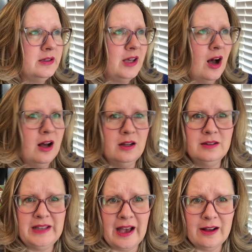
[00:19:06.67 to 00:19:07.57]

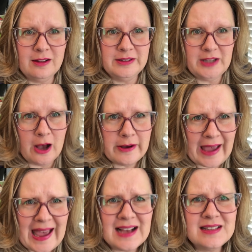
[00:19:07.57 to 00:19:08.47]

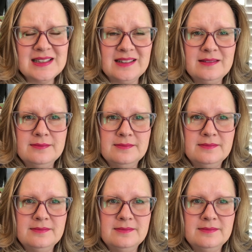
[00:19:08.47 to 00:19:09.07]
gals and